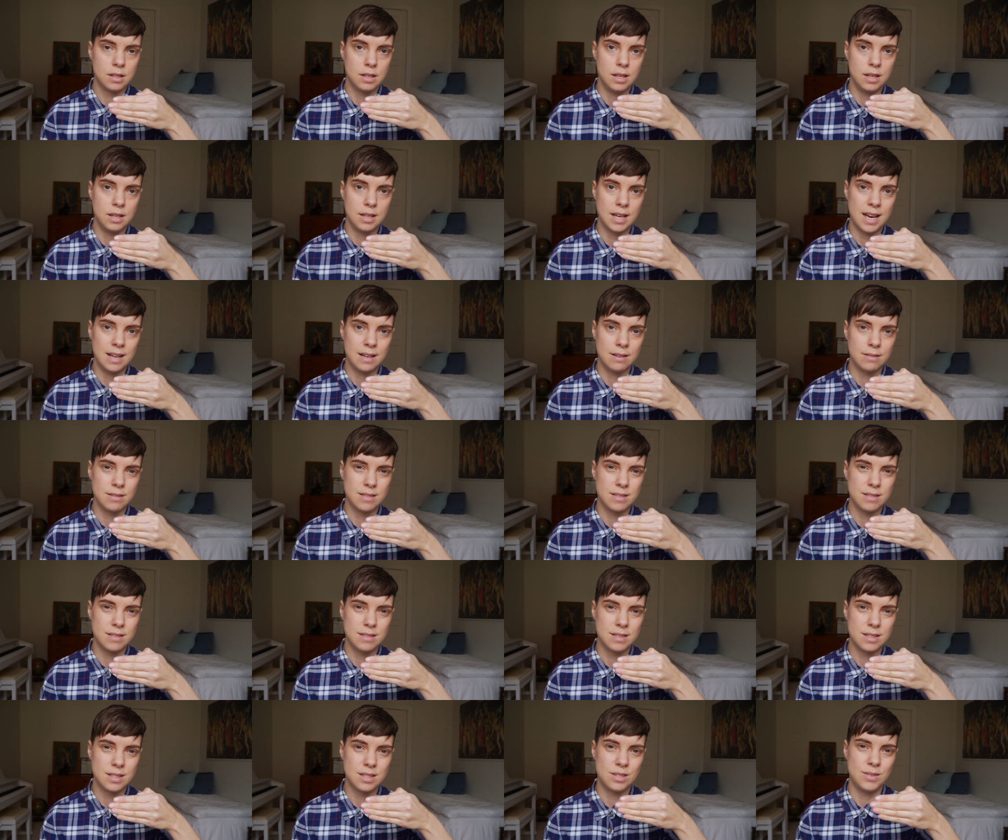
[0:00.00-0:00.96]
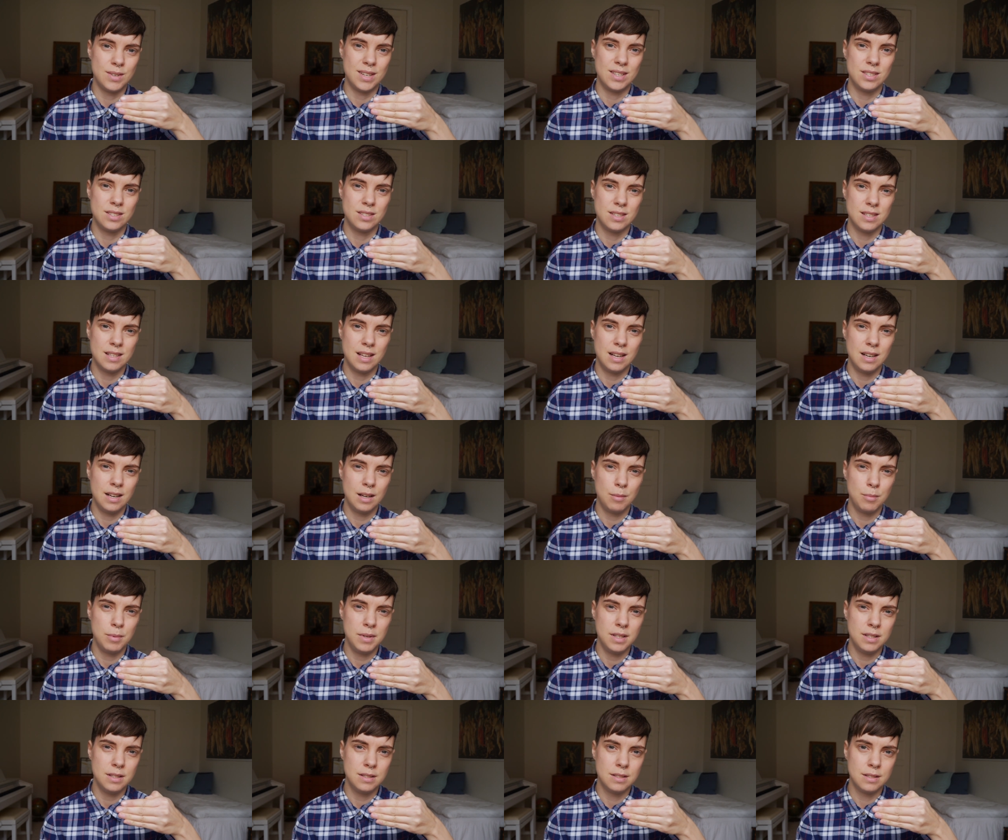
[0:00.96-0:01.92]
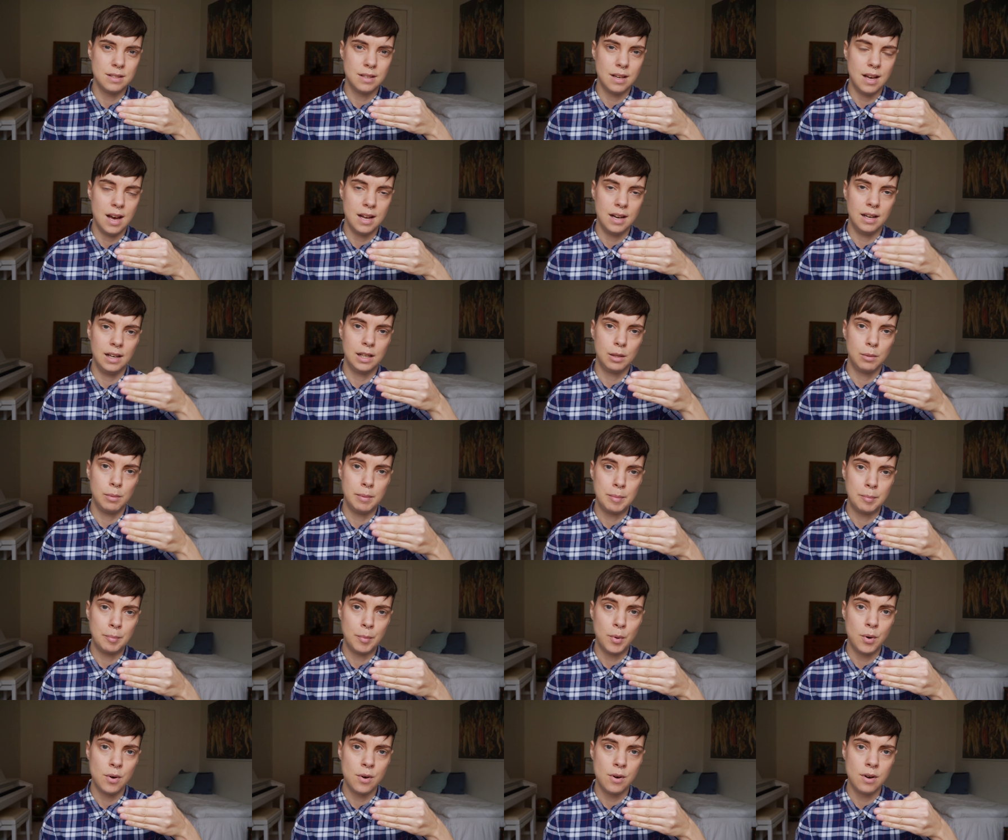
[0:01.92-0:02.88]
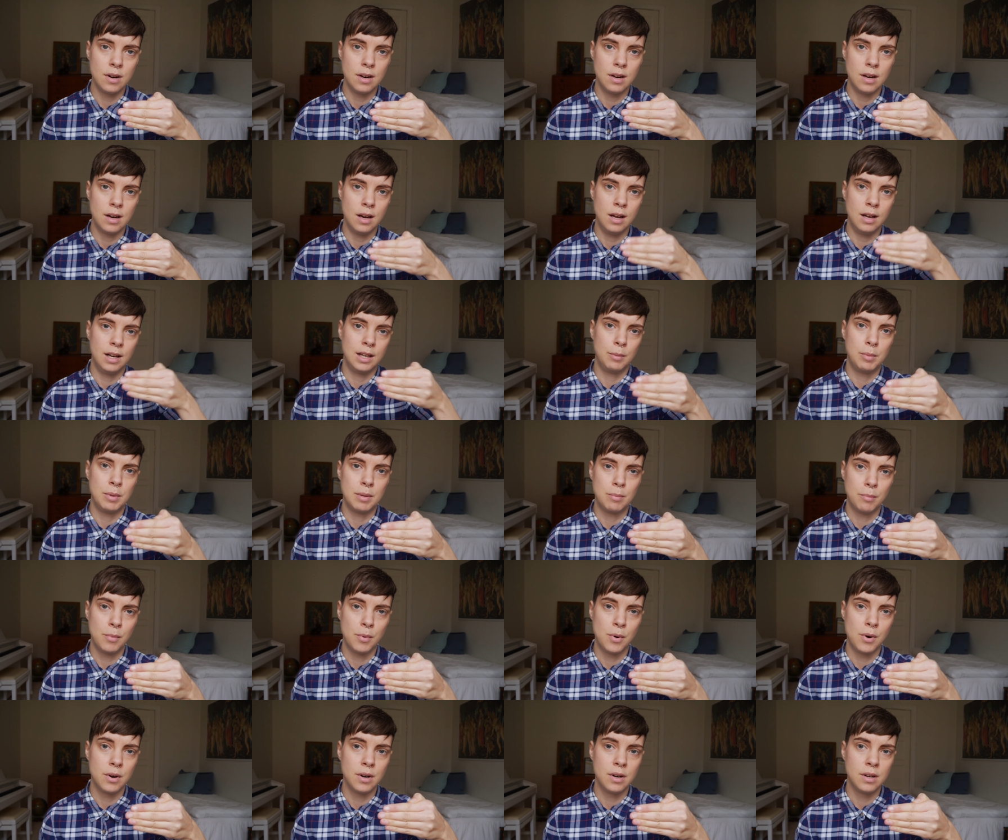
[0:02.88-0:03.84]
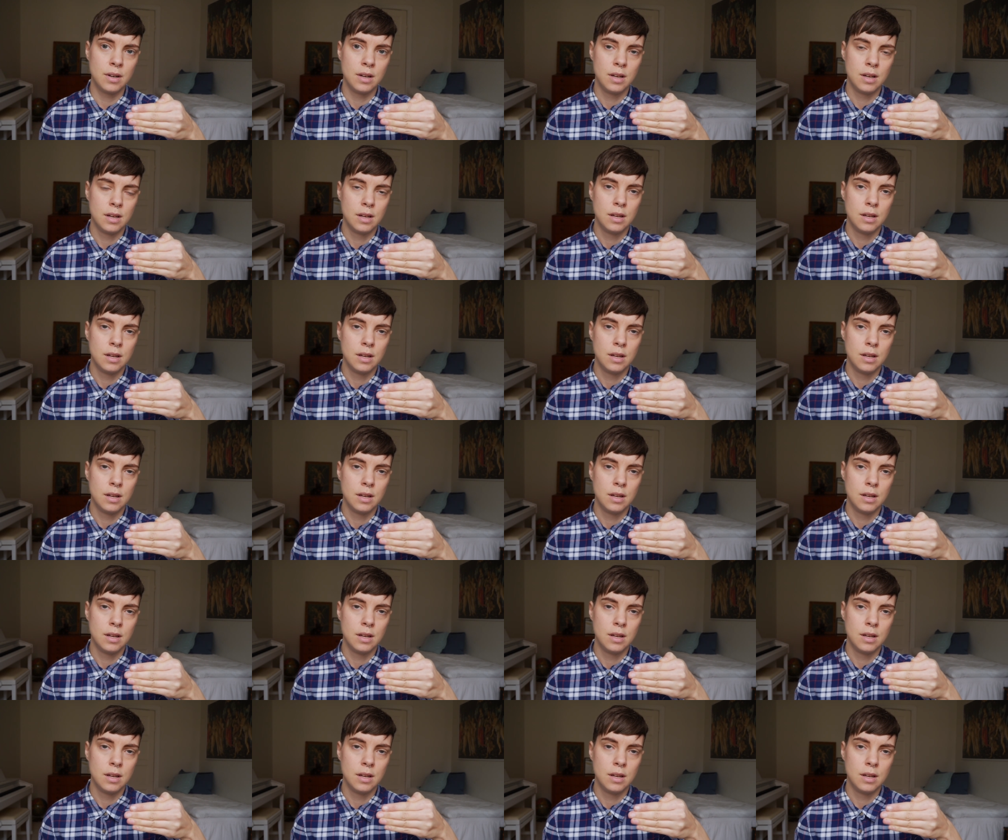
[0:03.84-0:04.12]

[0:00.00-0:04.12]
it kind of stretches a little bit and a little bit more, a little bit more.